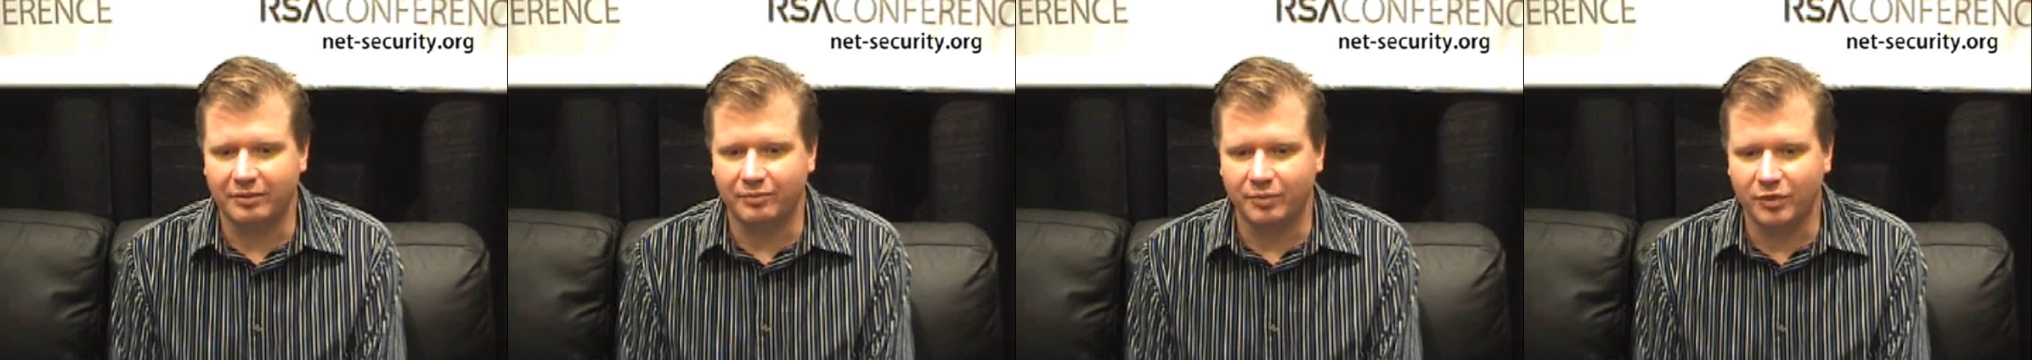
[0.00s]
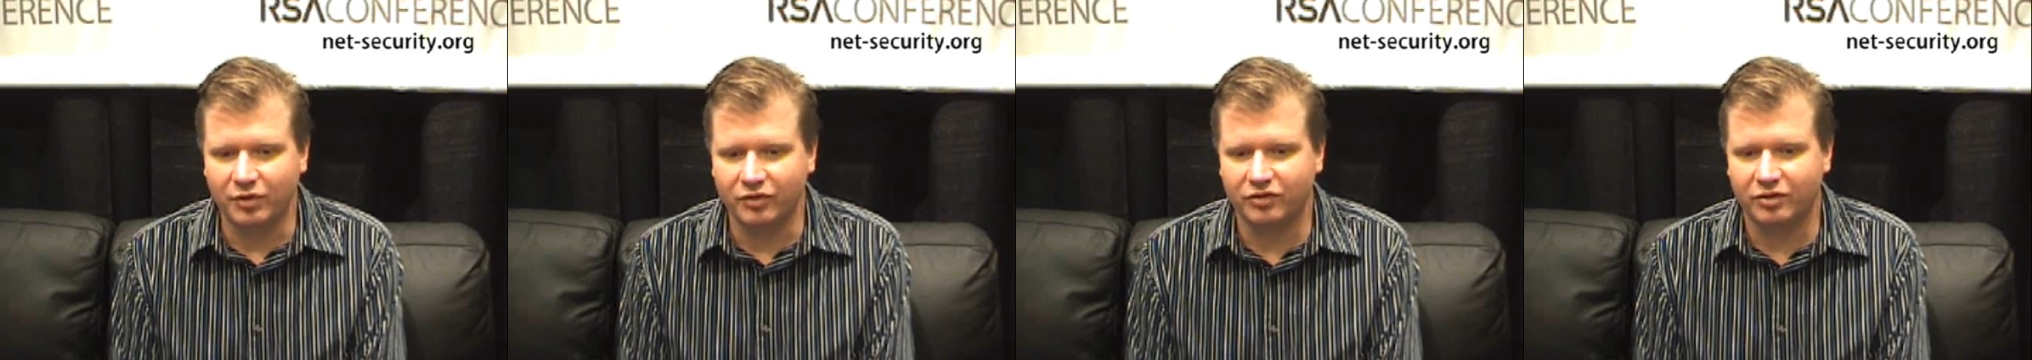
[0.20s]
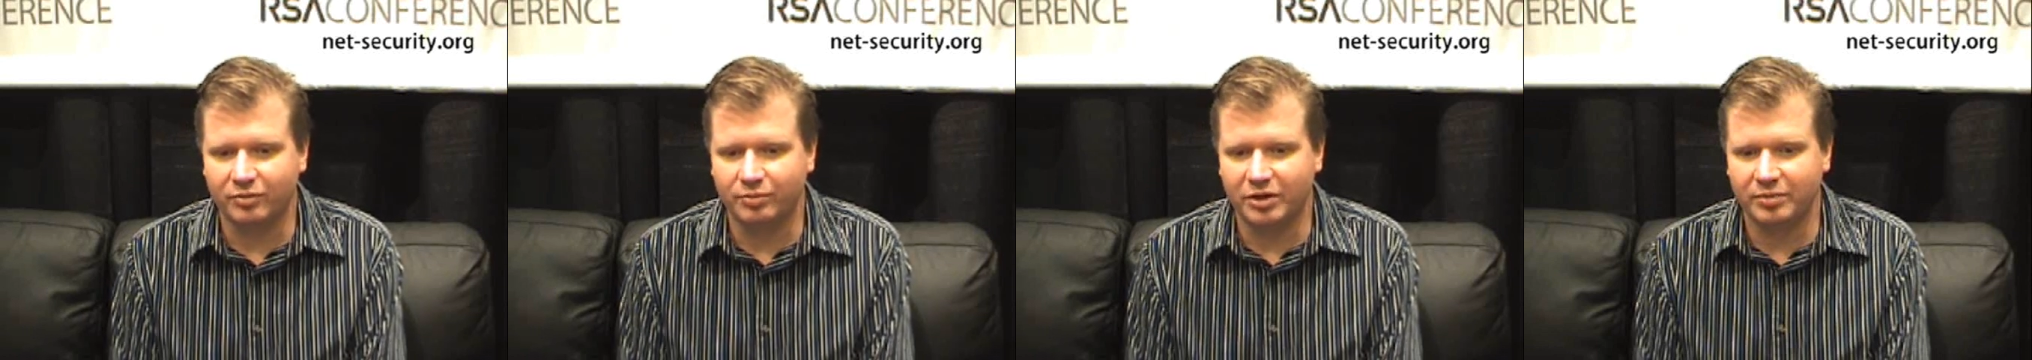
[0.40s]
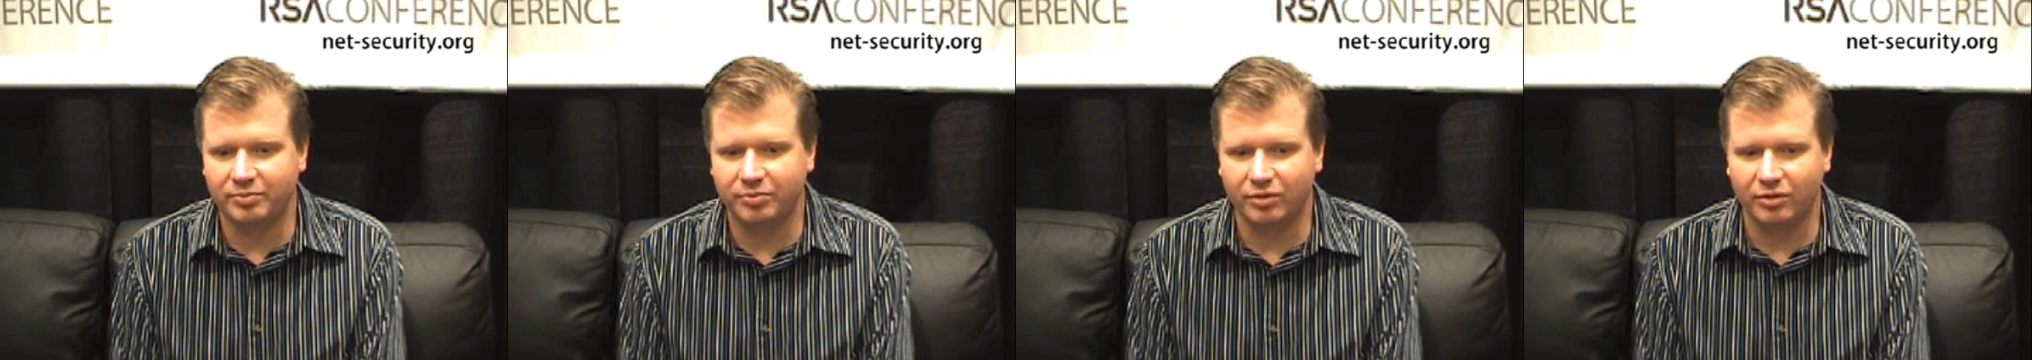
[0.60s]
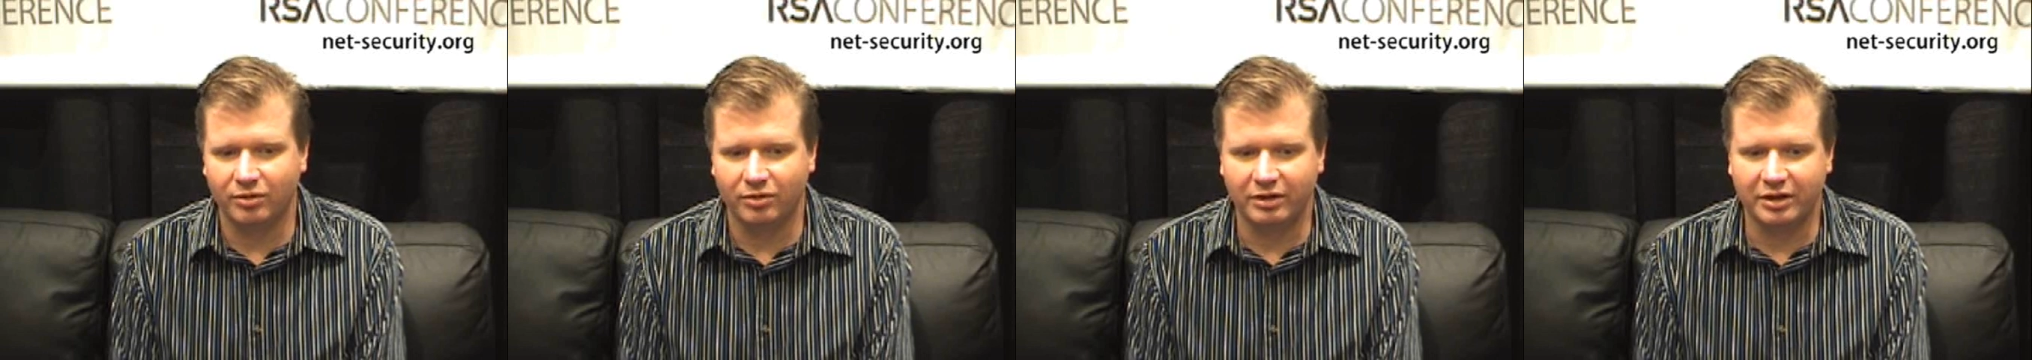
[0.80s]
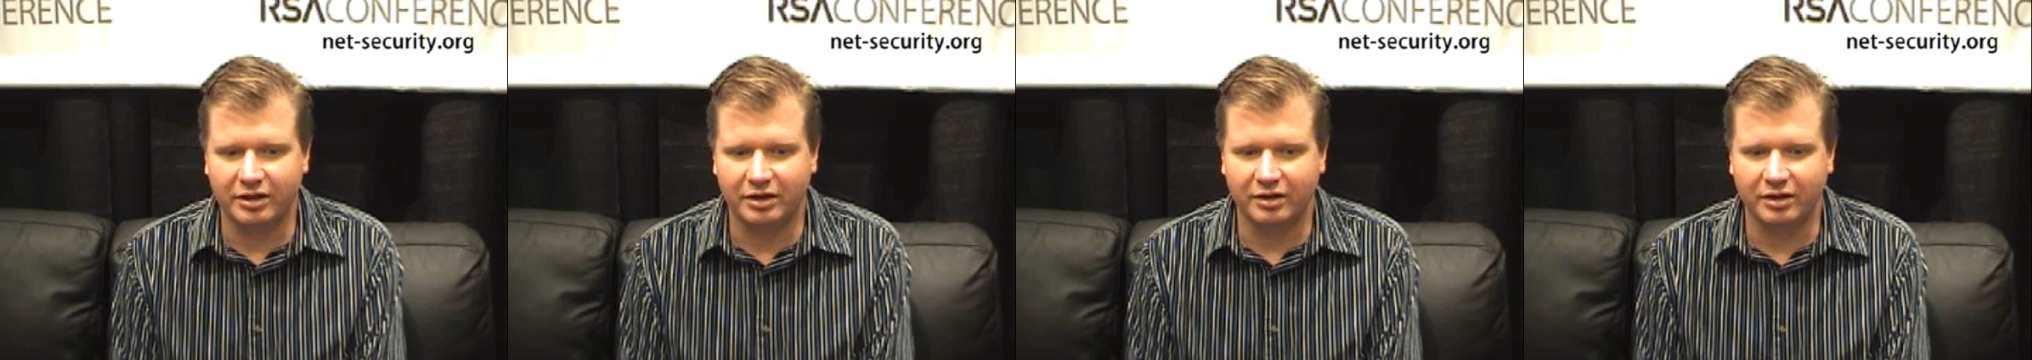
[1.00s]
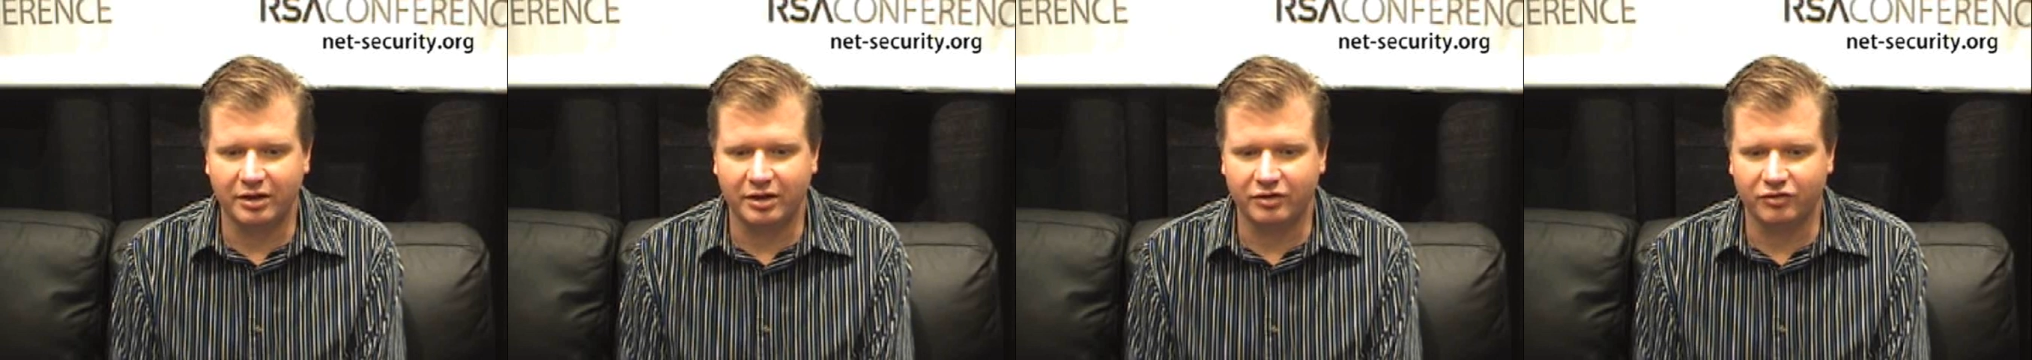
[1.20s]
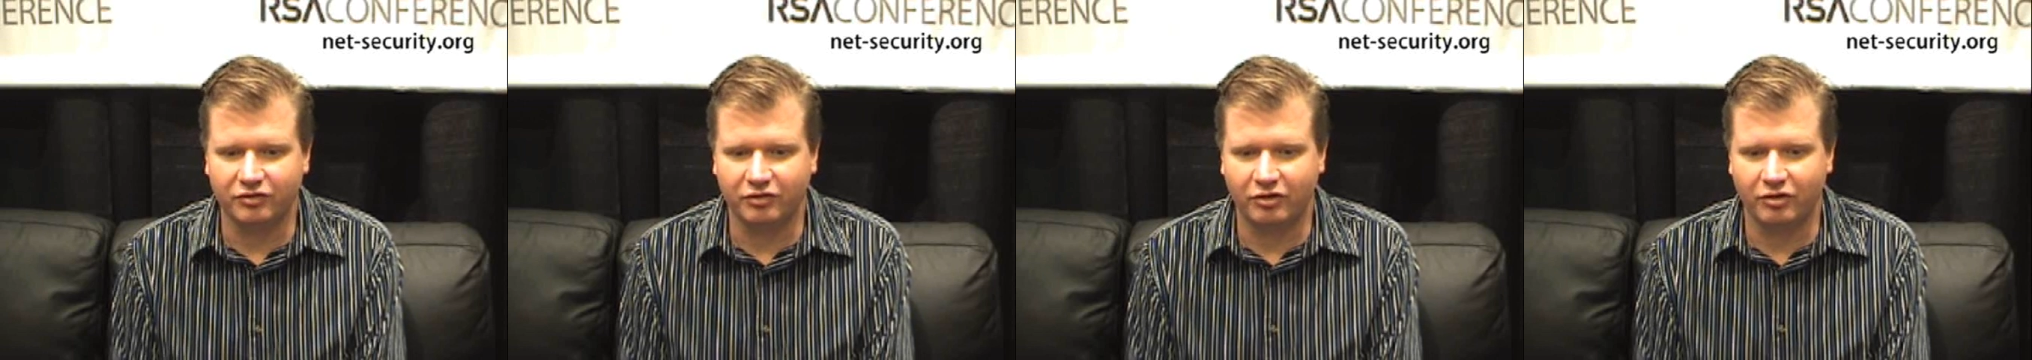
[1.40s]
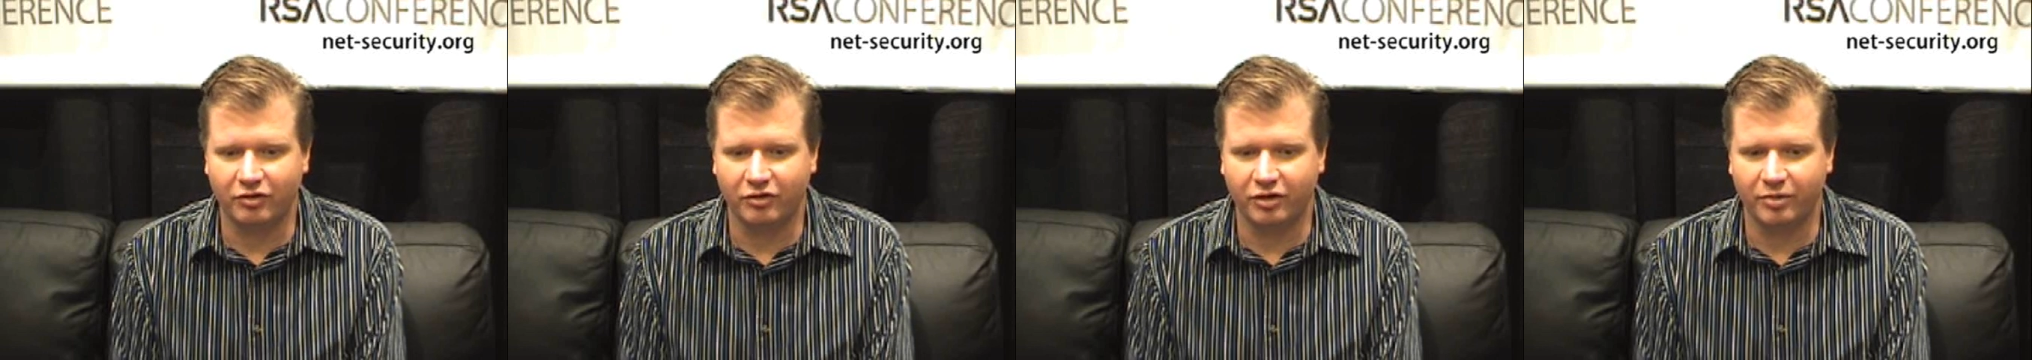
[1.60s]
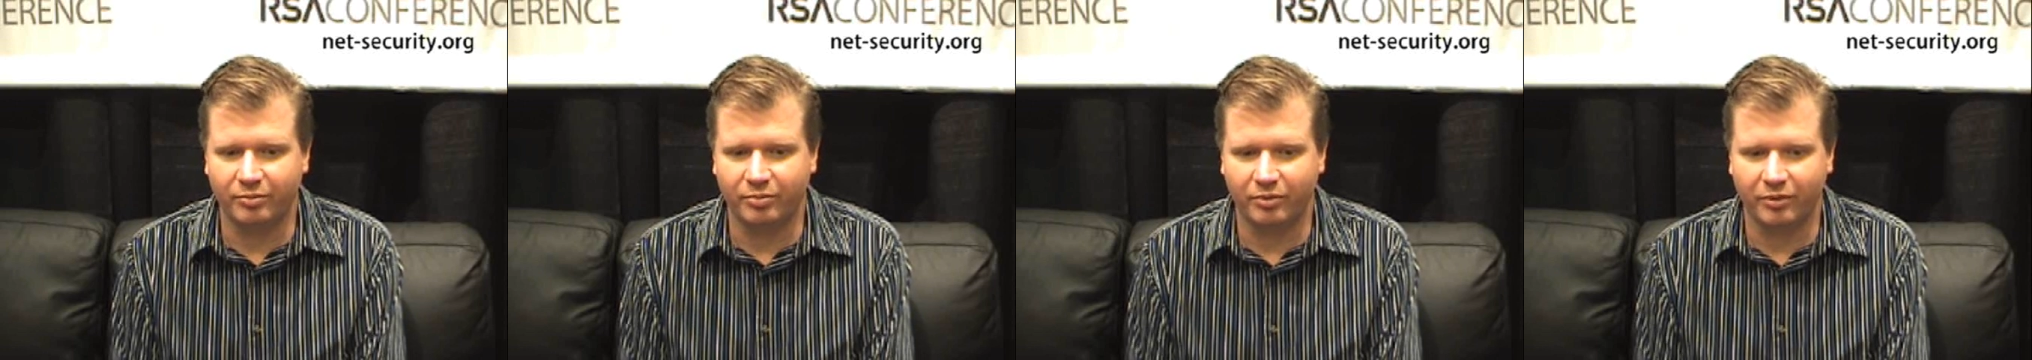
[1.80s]
Most of the people in a
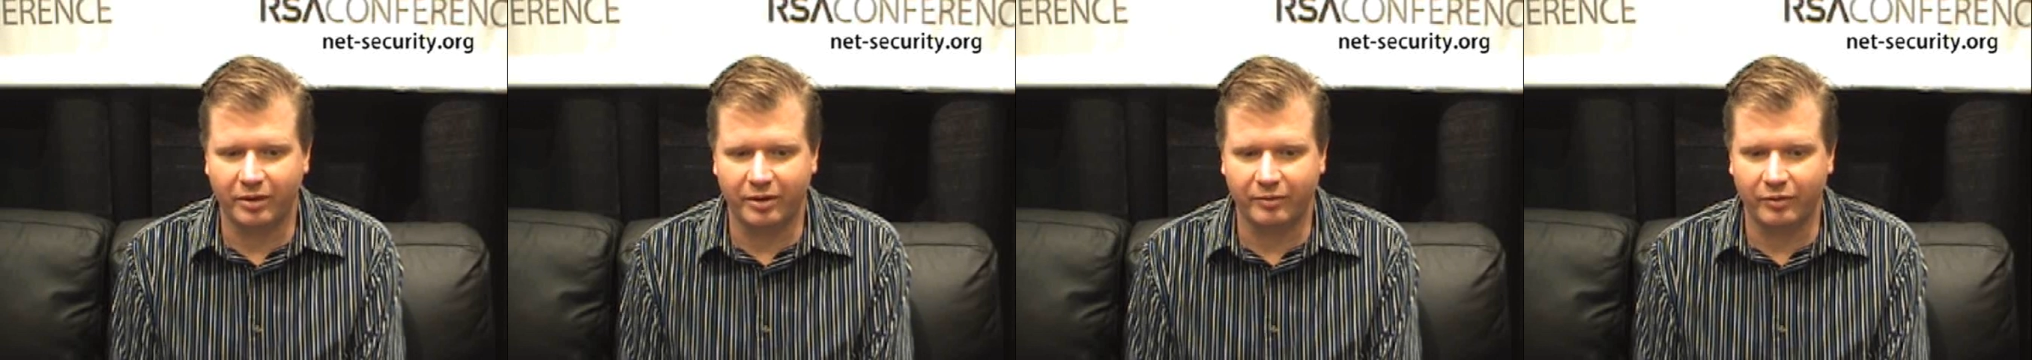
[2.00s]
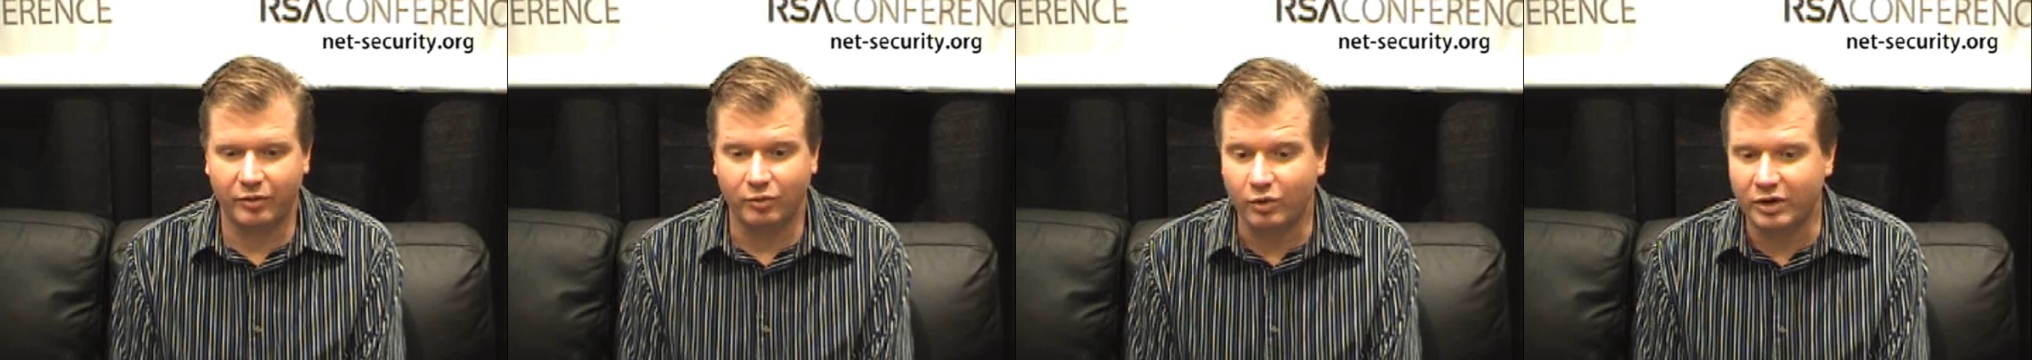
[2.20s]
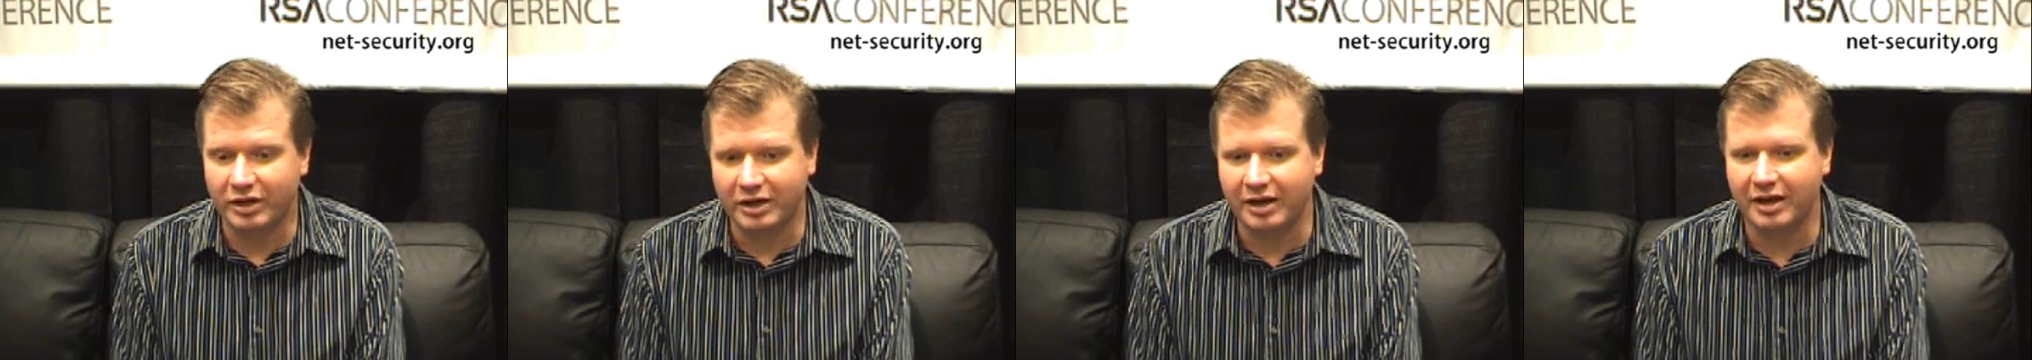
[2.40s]
security parameter would